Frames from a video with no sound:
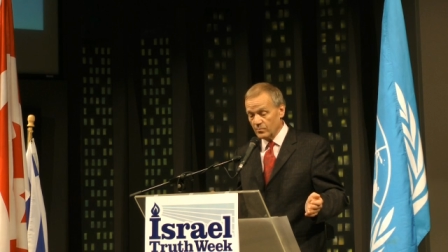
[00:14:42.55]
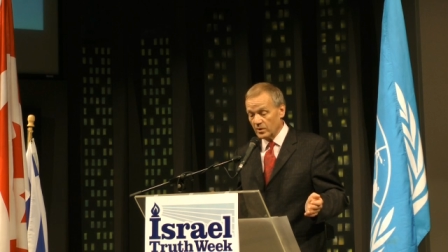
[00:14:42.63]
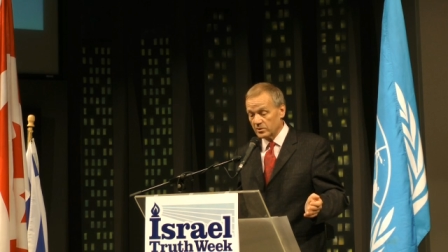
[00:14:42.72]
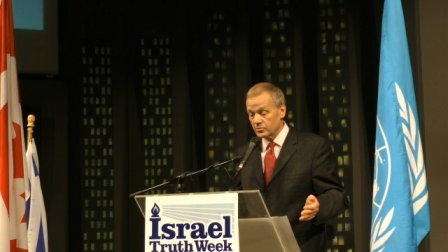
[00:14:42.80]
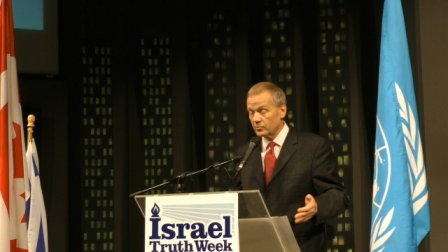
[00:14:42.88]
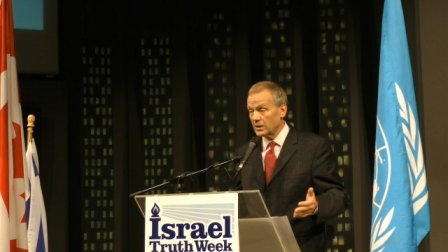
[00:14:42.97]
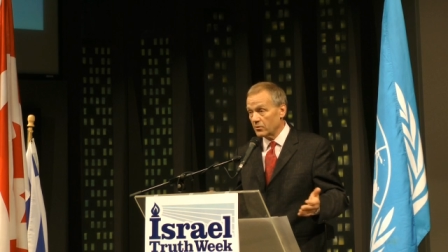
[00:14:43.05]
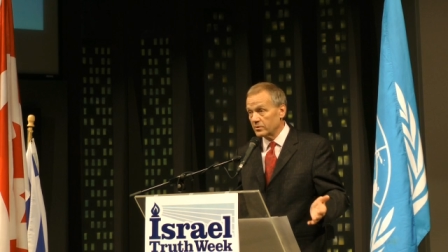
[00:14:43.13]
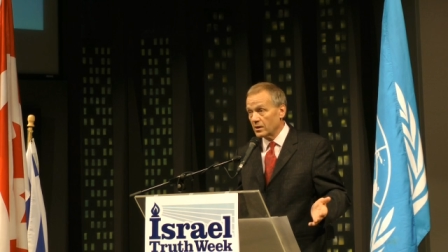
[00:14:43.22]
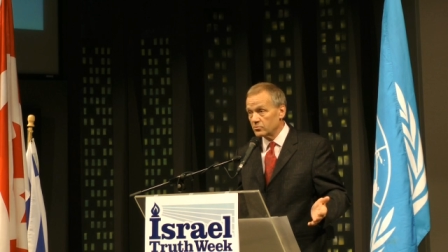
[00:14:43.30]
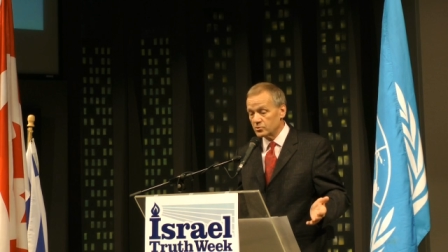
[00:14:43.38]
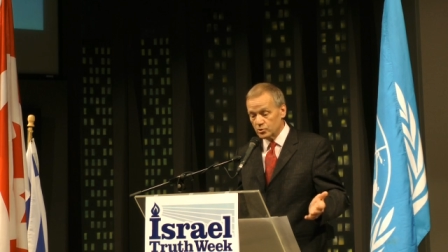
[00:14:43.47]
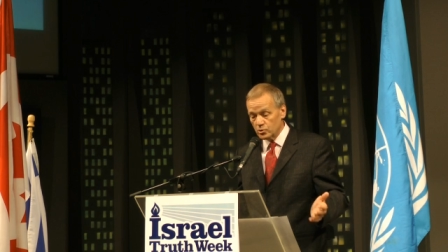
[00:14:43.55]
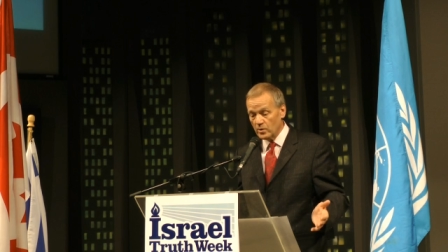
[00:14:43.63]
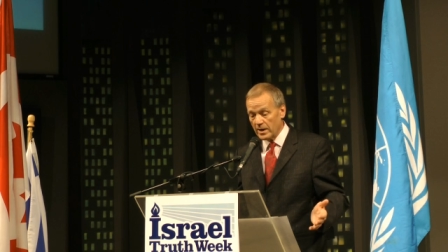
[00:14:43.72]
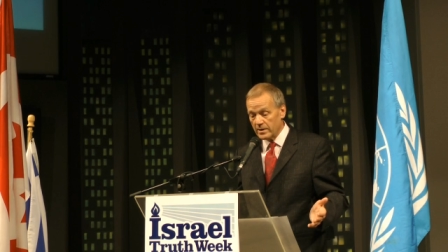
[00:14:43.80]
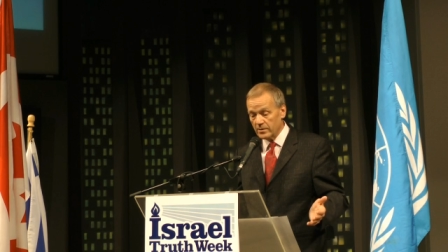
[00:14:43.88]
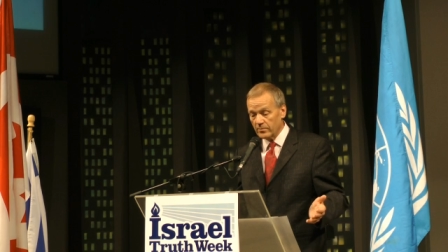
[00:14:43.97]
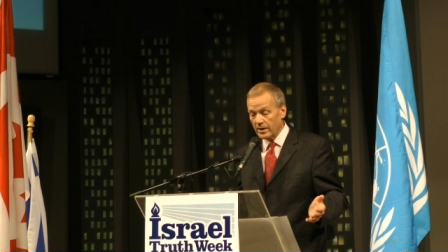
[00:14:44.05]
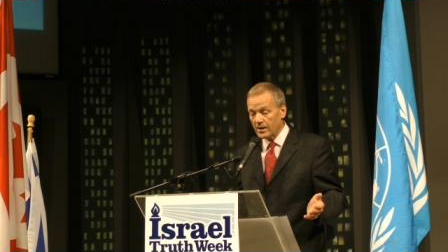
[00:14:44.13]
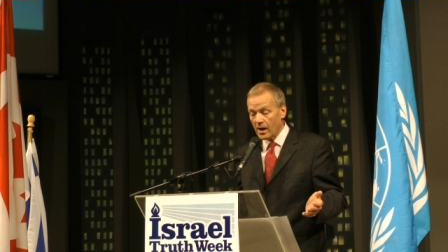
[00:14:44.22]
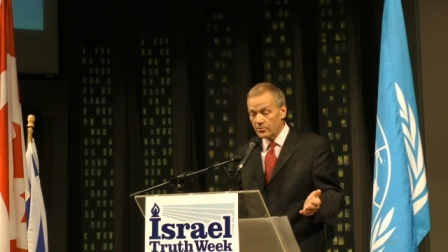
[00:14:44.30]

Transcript: because you're an out-and-out Jew hater and